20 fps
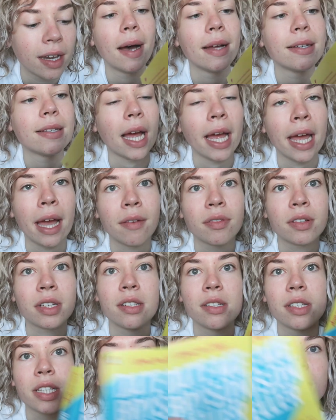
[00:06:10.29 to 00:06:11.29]
but I have
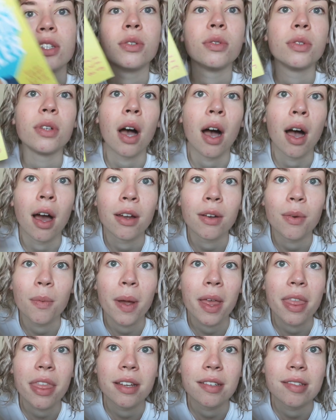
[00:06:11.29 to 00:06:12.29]
continued on
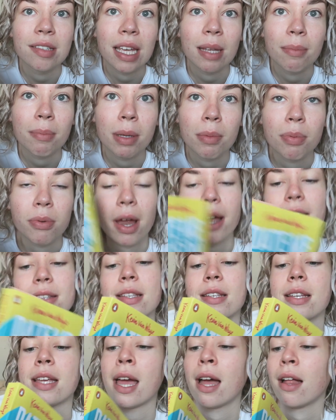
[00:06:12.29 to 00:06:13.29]
with Date Me
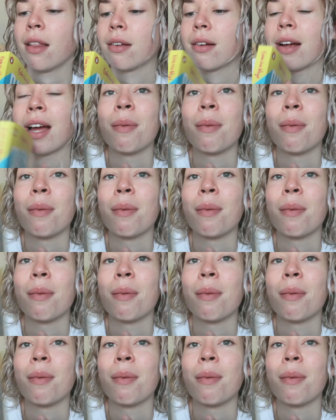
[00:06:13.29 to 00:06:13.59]
Bryson Keller.